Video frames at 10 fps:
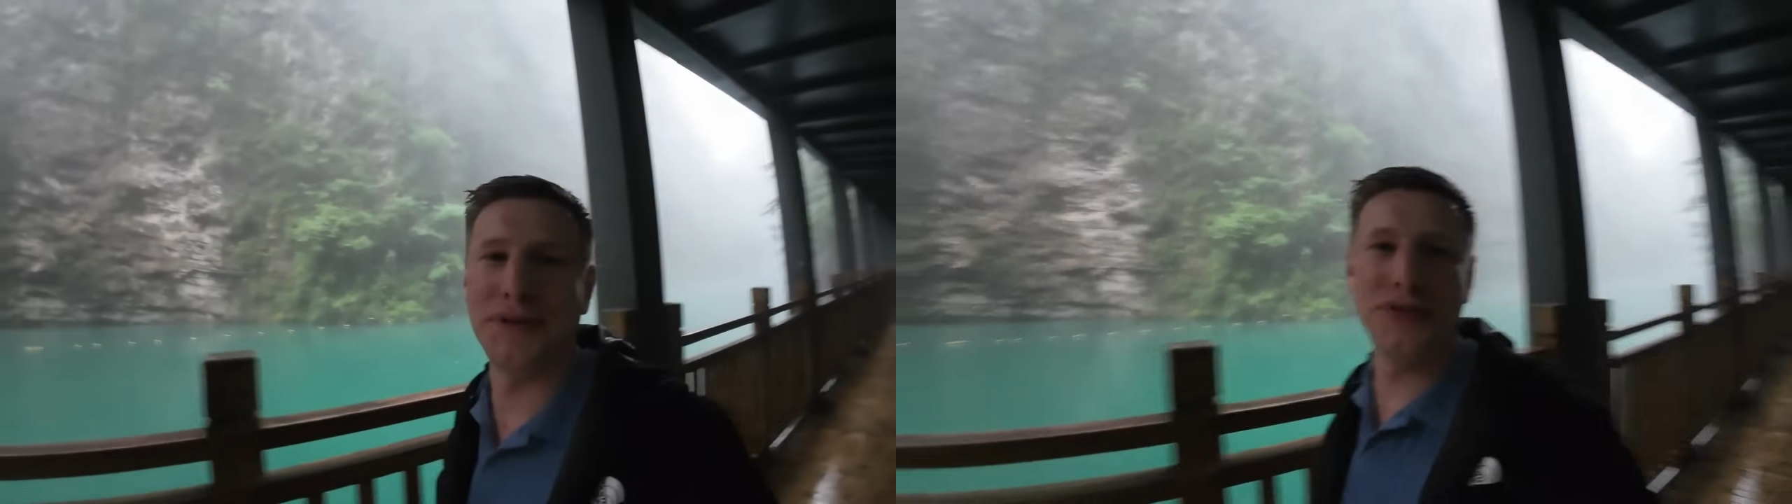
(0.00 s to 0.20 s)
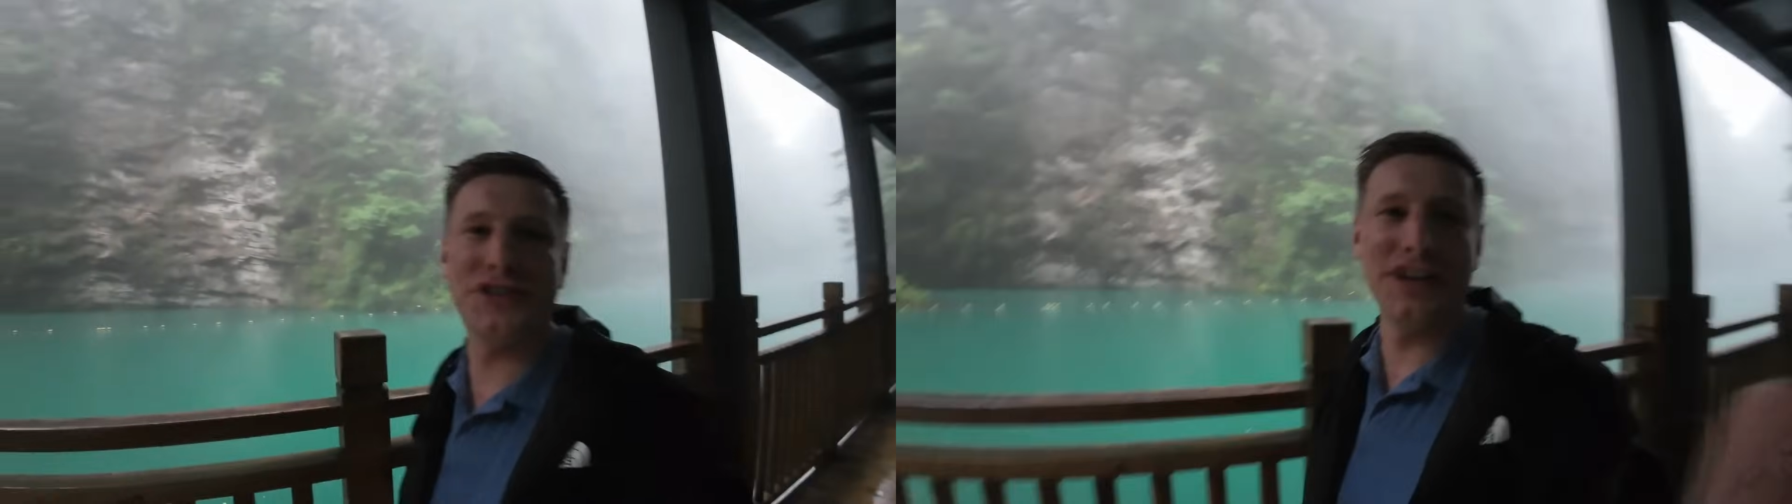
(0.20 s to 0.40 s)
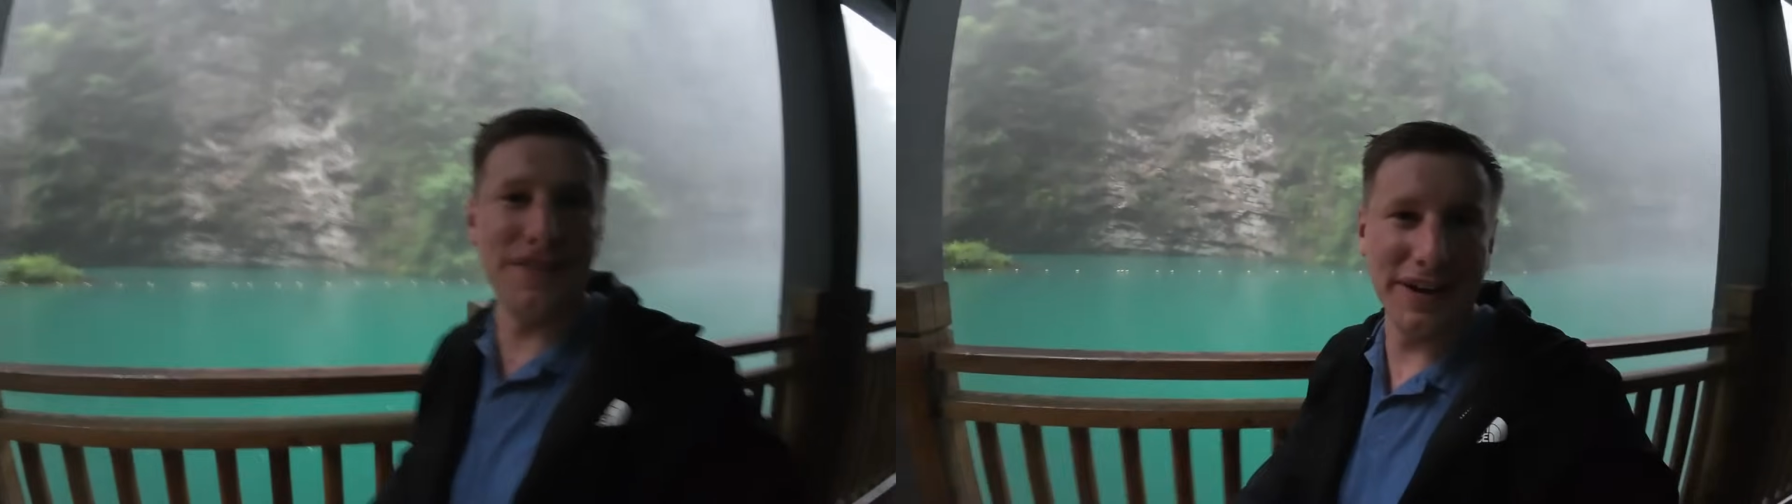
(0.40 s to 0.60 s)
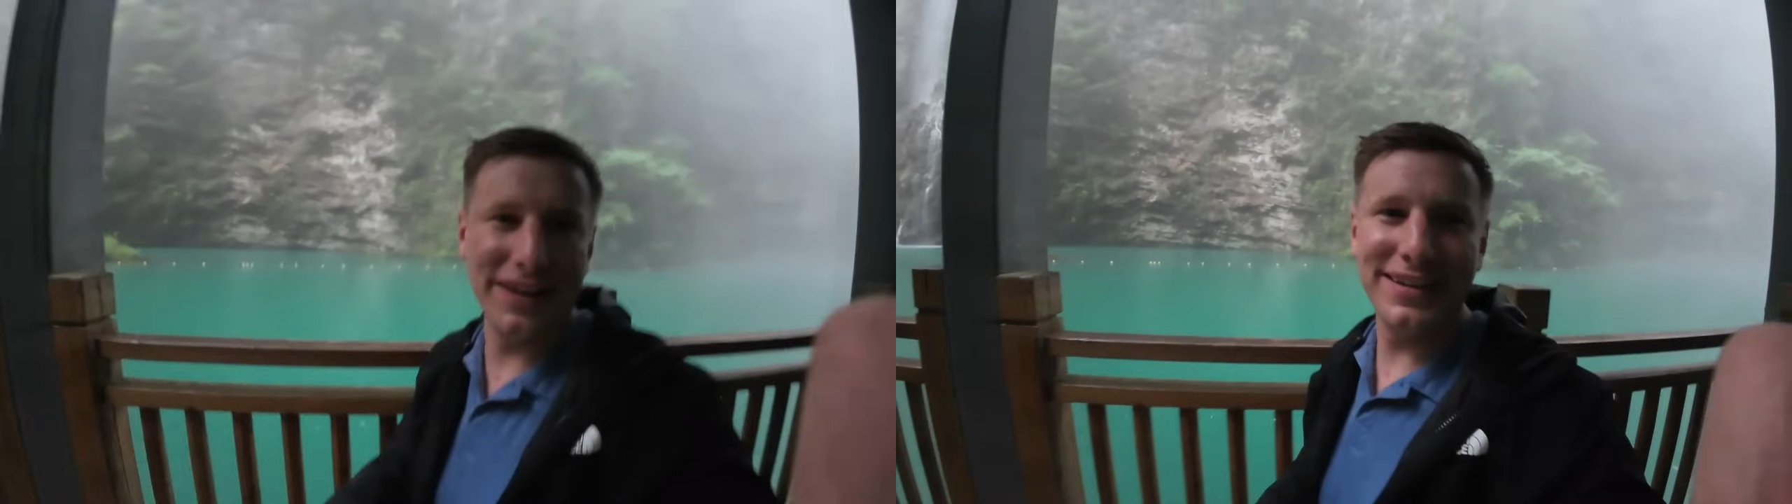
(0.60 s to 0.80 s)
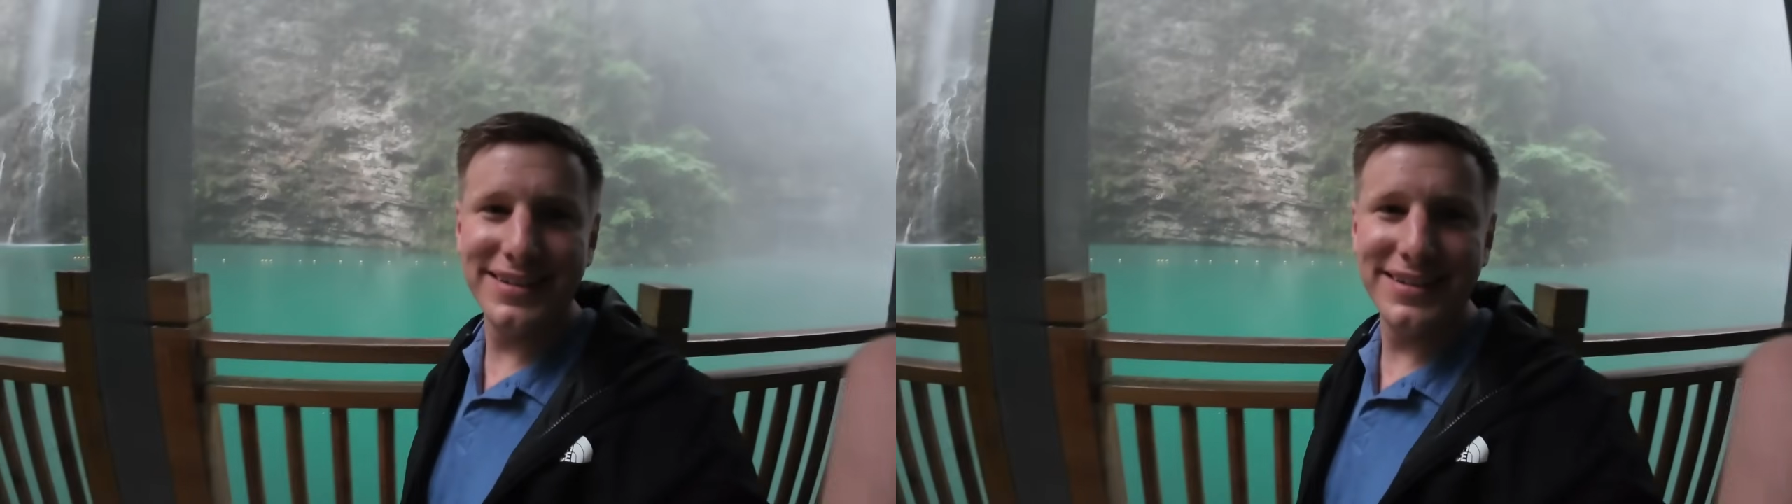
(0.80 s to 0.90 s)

beauty of it.